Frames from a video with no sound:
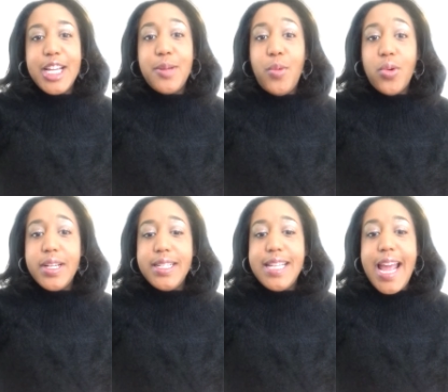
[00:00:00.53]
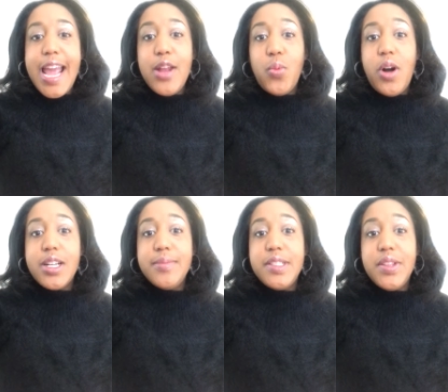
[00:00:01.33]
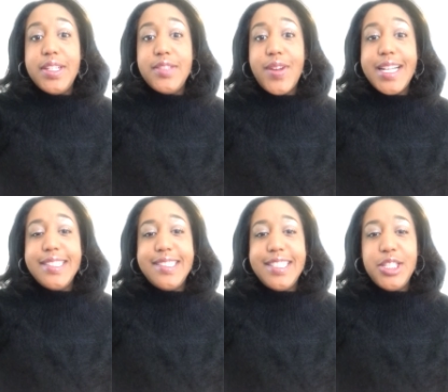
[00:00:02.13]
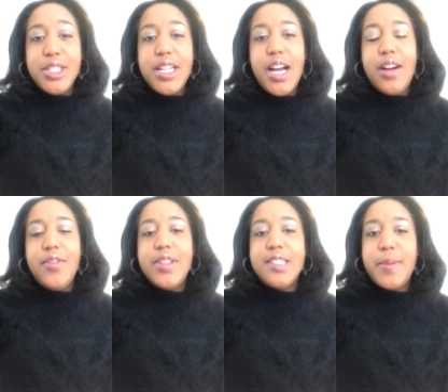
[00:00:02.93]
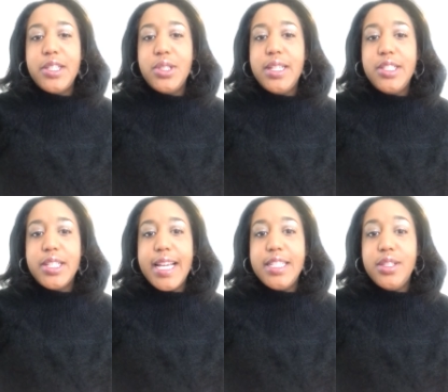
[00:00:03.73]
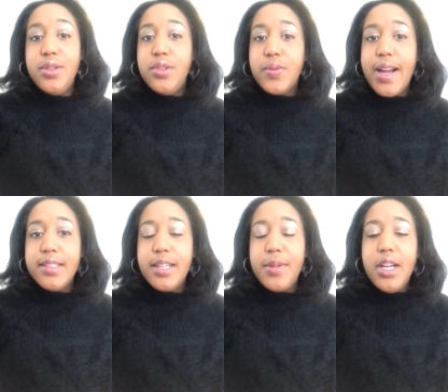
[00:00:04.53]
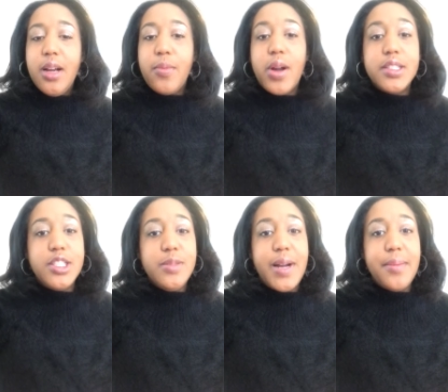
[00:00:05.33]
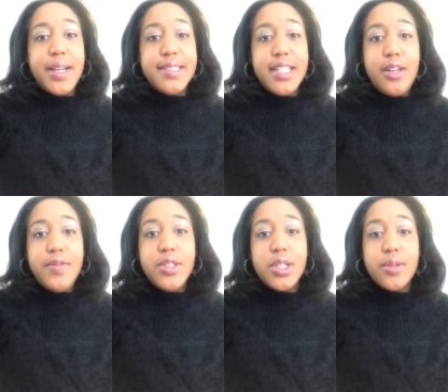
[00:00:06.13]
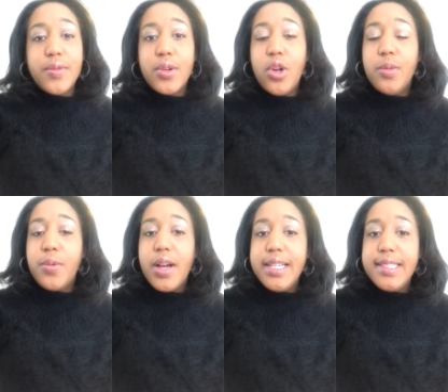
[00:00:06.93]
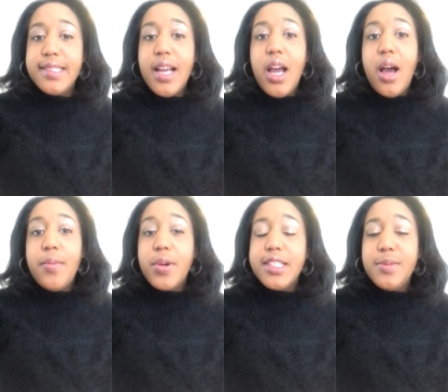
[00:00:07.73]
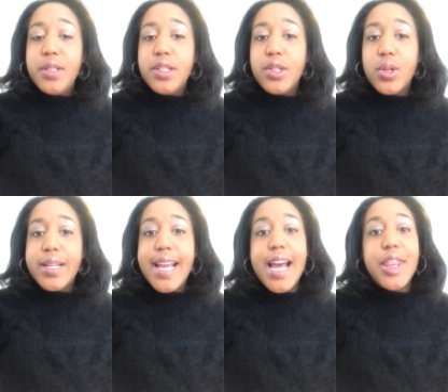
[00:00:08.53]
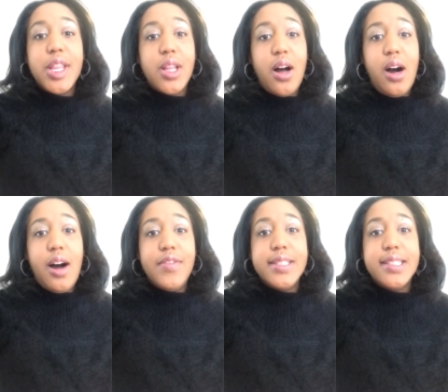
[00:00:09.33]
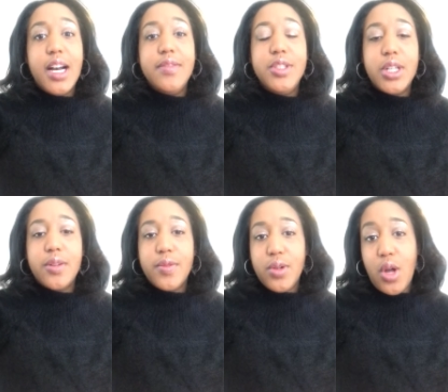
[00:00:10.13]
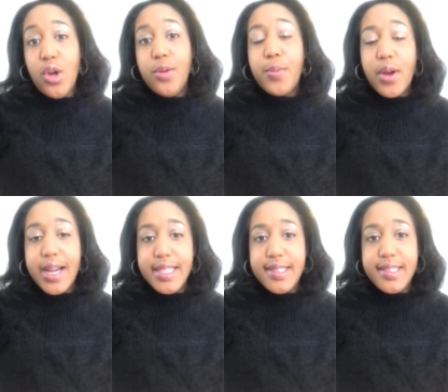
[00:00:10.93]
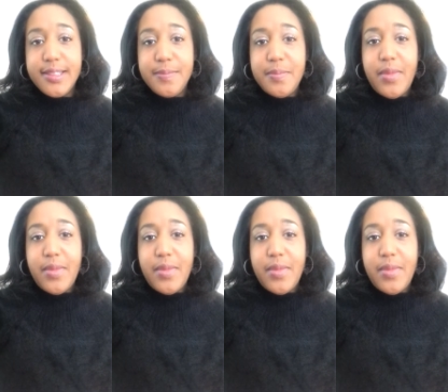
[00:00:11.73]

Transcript: Good morning, and welcome to this Friday's edition of the Special Education News Roundup, brought to you by myself, Jennifer O. Price, Principal Attorney at the Law Office of Jennifer O. Price.